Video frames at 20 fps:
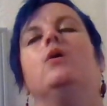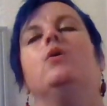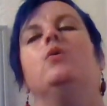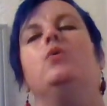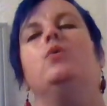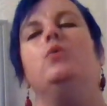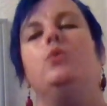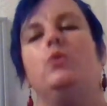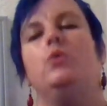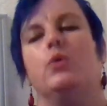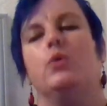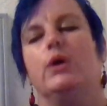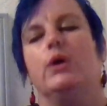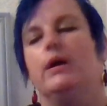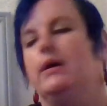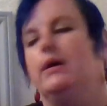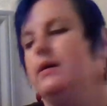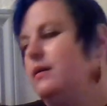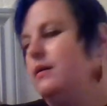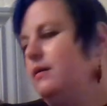Whew.
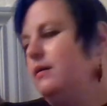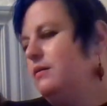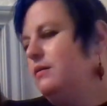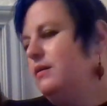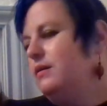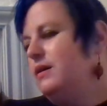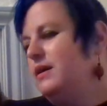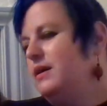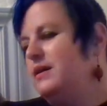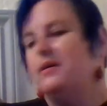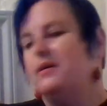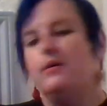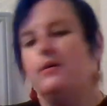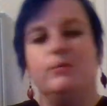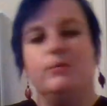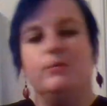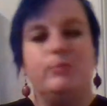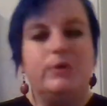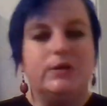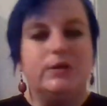All right, all
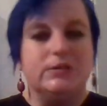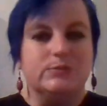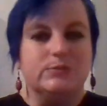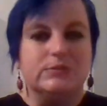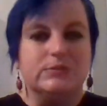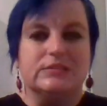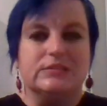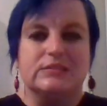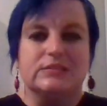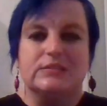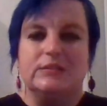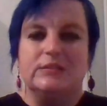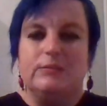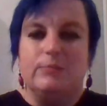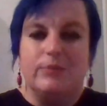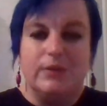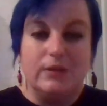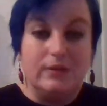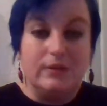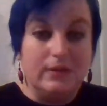the pugs went to sleep,
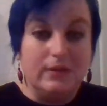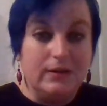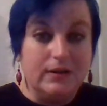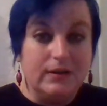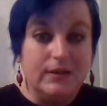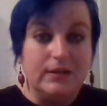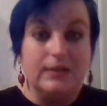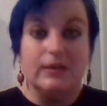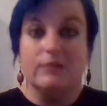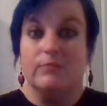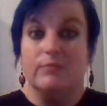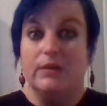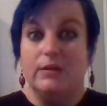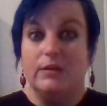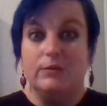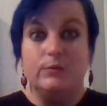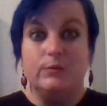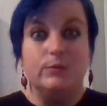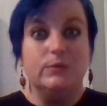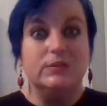thank God, and I made
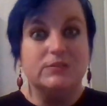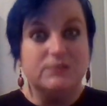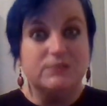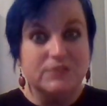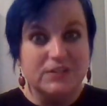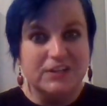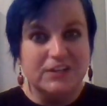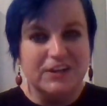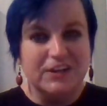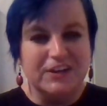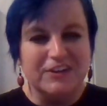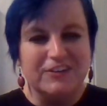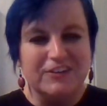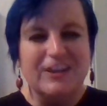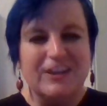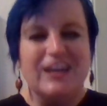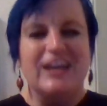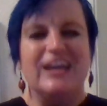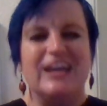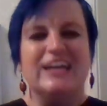it through this video.
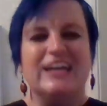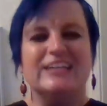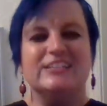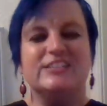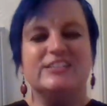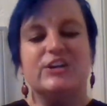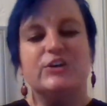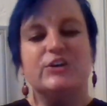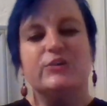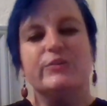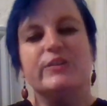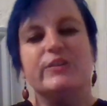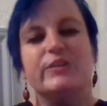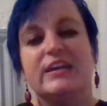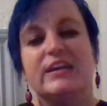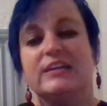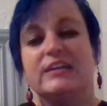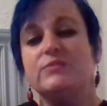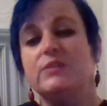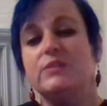So the
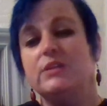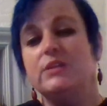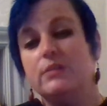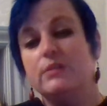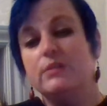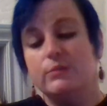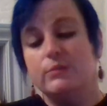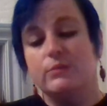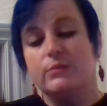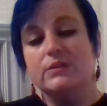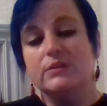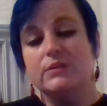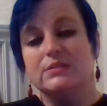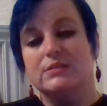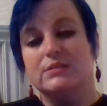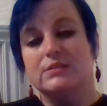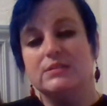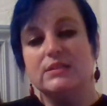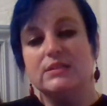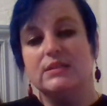next video that we're going to
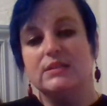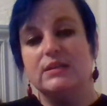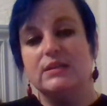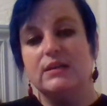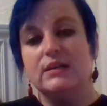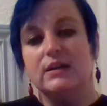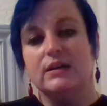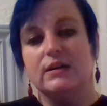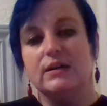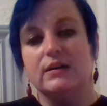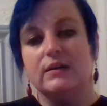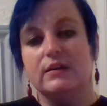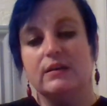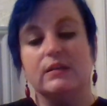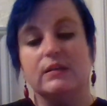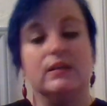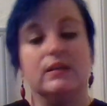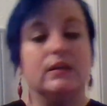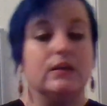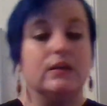see,
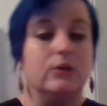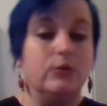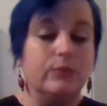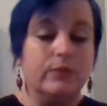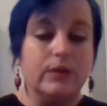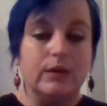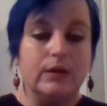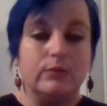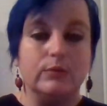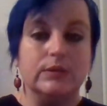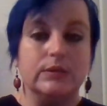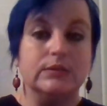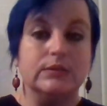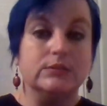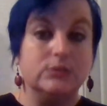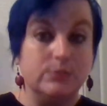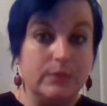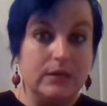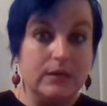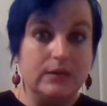and that hopefully I will get
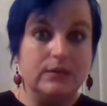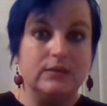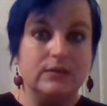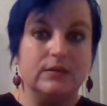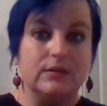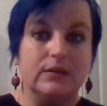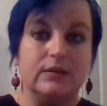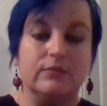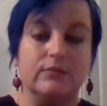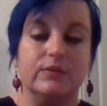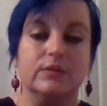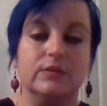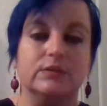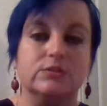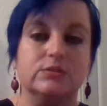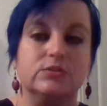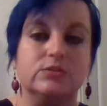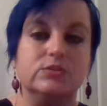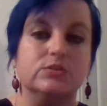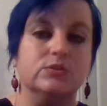to make fairly
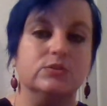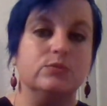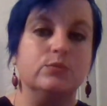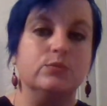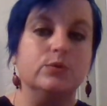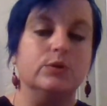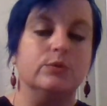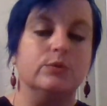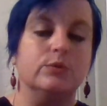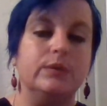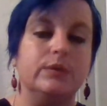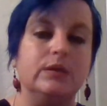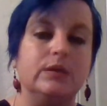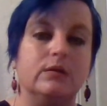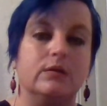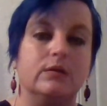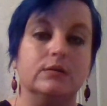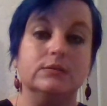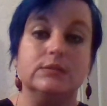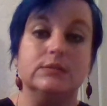soon, will be
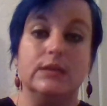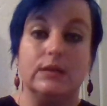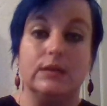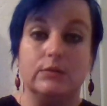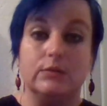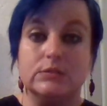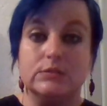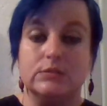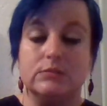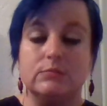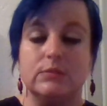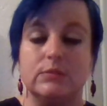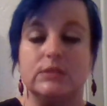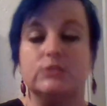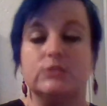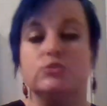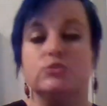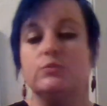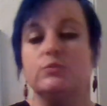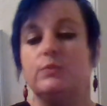on Taoism.
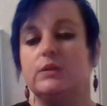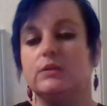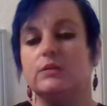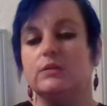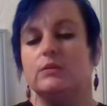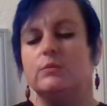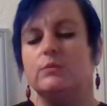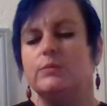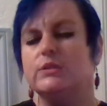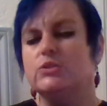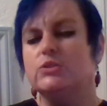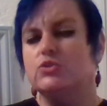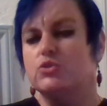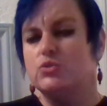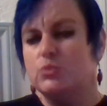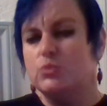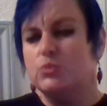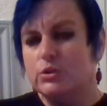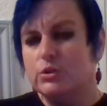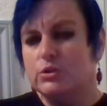It should be a little bit
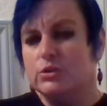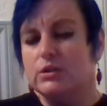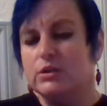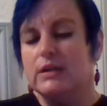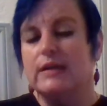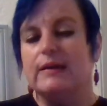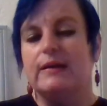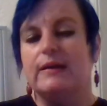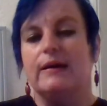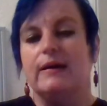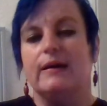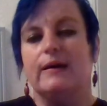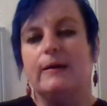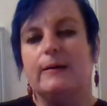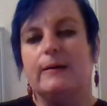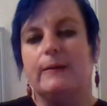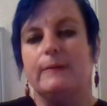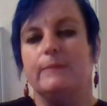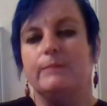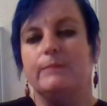shorter,
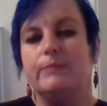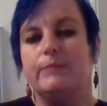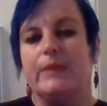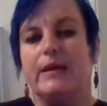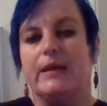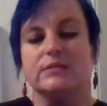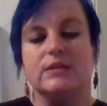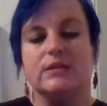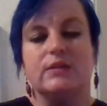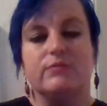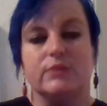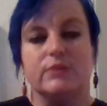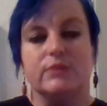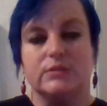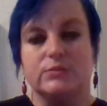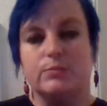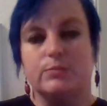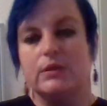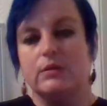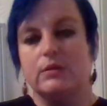as I've
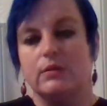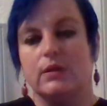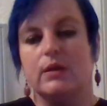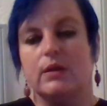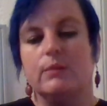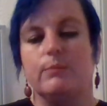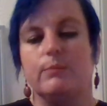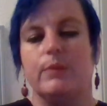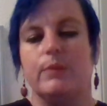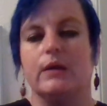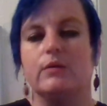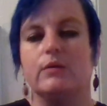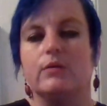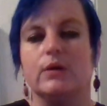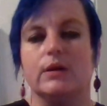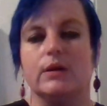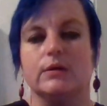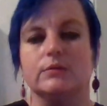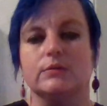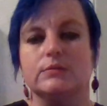explained a lot of
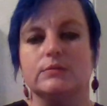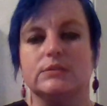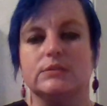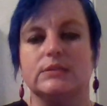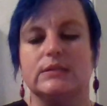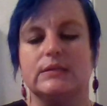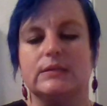background.